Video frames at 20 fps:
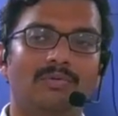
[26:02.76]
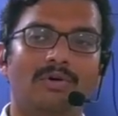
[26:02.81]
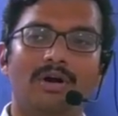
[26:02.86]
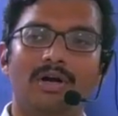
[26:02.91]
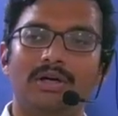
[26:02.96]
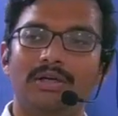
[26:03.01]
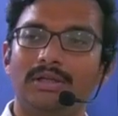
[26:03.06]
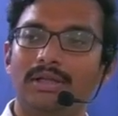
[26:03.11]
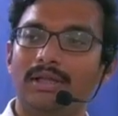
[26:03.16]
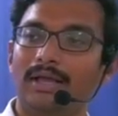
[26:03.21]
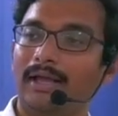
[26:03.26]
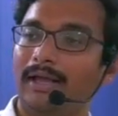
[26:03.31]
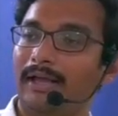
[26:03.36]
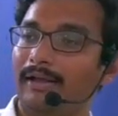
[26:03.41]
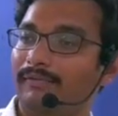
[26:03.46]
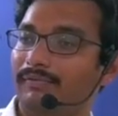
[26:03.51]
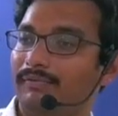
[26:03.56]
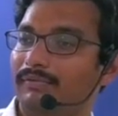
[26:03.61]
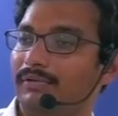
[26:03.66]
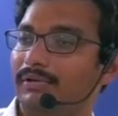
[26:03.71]
what they
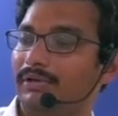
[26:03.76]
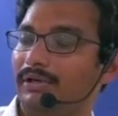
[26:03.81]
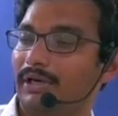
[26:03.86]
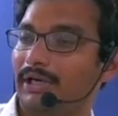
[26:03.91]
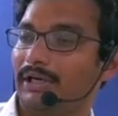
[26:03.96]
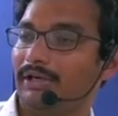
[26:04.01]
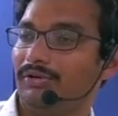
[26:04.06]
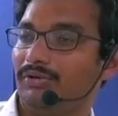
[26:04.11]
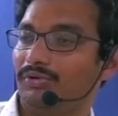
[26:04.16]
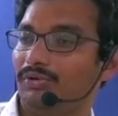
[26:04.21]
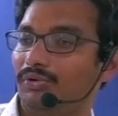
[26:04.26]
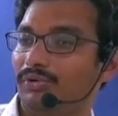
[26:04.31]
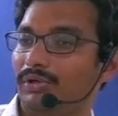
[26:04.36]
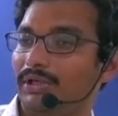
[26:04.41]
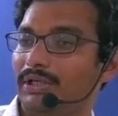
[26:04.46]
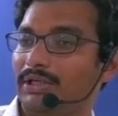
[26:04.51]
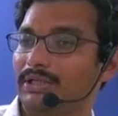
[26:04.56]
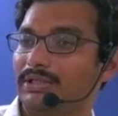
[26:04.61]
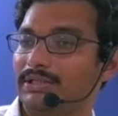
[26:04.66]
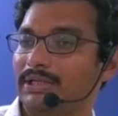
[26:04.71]
have tried to do
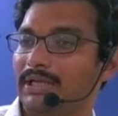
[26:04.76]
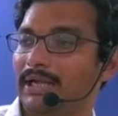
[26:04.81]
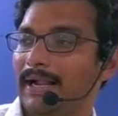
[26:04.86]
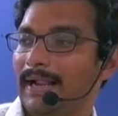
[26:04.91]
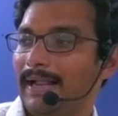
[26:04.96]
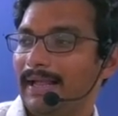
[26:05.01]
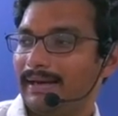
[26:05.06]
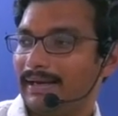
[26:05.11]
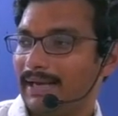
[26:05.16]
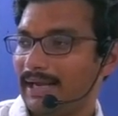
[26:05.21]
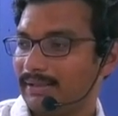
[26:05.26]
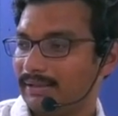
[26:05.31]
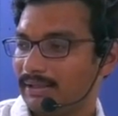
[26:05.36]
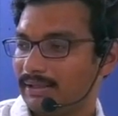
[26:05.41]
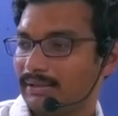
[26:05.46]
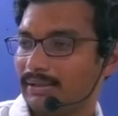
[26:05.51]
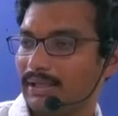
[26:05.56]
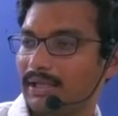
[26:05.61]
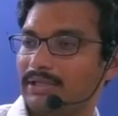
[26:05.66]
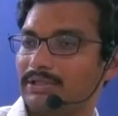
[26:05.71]
is,
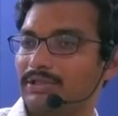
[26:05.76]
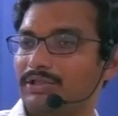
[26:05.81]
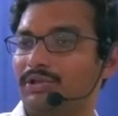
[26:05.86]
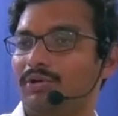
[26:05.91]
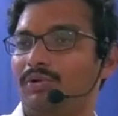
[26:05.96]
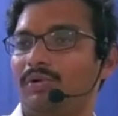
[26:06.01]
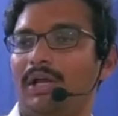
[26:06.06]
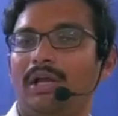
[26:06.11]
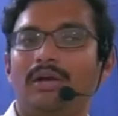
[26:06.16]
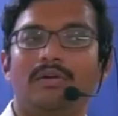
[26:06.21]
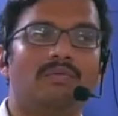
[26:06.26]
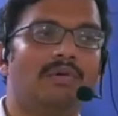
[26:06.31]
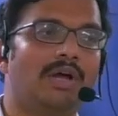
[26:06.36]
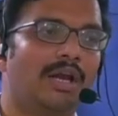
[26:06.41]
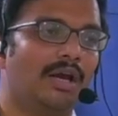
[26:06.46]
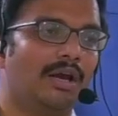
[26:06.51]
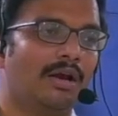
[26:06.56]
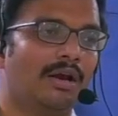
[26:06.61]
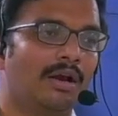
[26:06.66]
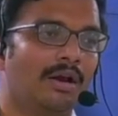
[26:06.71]
rather than 0 and
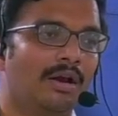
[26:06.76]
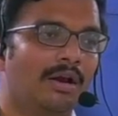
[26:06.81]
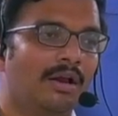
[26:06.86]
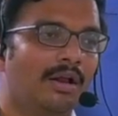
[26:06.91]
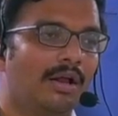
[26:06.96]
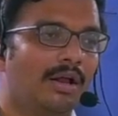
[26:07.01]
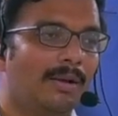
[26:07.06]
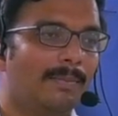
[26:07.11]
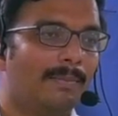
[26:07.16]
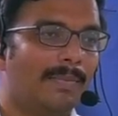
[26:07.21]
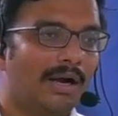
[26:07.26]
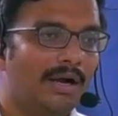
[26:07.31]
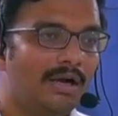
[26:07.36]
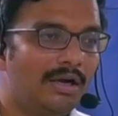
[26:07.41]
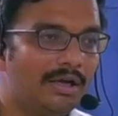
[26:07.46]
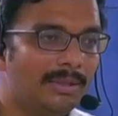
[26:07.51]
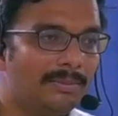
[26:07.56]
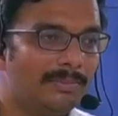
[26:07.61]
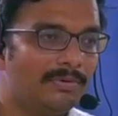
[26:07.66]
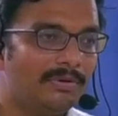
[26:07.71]
1,
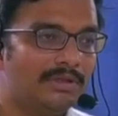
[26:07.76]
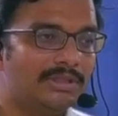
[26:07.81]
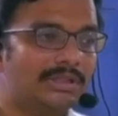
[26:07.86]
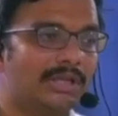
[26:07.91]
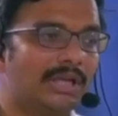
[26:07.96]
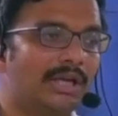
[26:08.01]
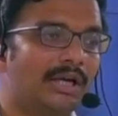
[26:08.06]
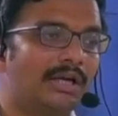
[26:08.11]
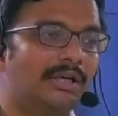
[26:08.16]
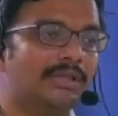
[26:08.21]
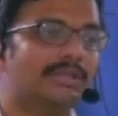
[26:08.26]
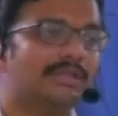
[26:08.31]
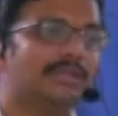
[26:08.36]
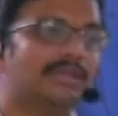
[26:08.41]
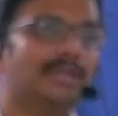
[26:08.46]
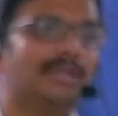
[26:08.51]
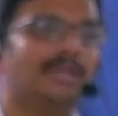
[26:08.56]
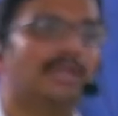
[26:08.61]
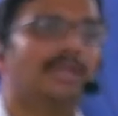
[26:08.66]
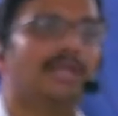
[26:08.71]
multiple states
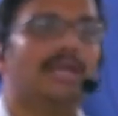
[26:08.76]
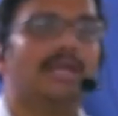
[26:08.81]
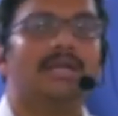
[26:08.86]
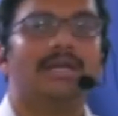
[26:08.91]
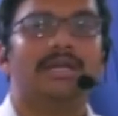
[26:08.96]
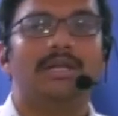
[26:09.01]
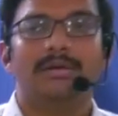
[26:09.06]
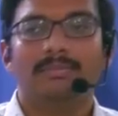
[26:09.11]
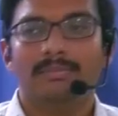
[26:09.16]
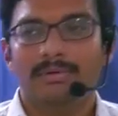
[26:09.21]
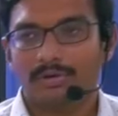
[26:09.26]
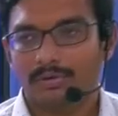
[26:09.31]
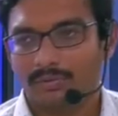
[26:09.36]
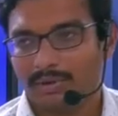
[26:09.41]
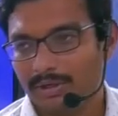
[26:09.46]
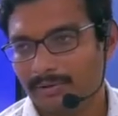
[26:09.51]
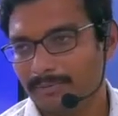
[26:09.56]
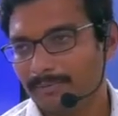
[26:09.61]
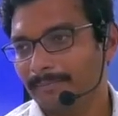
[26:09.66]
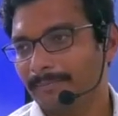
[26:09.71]
they created in
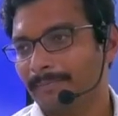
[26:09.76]
between.